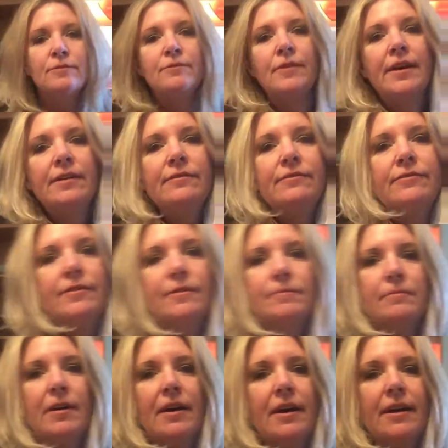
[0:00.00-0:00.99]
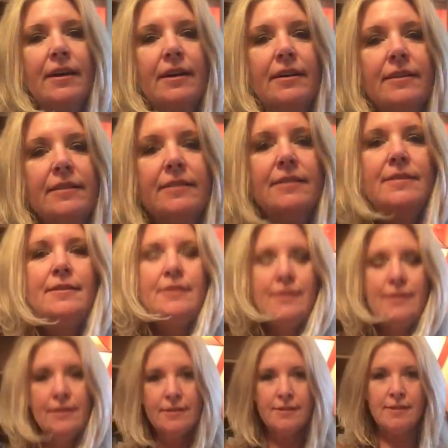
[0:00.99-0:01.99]
right from my
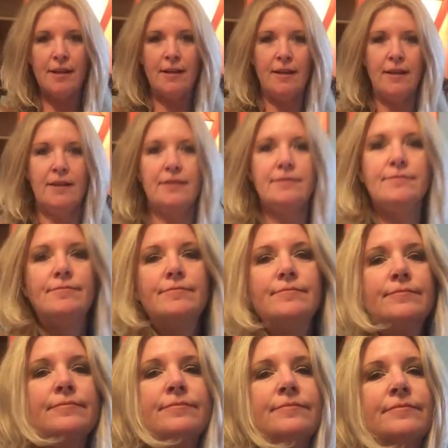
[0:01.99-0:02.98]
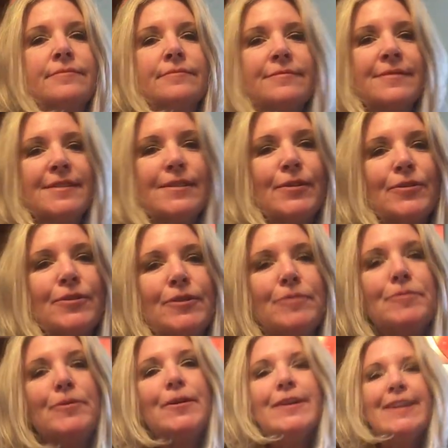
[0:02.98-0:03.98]
study. So good
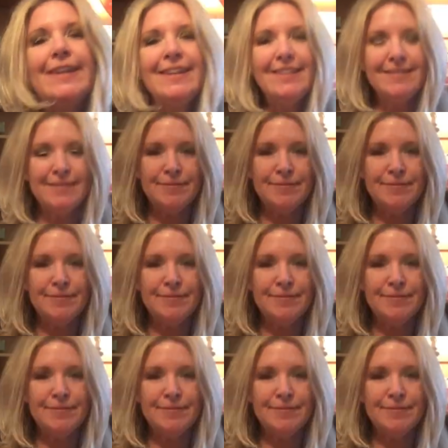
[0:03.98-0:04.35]
morning.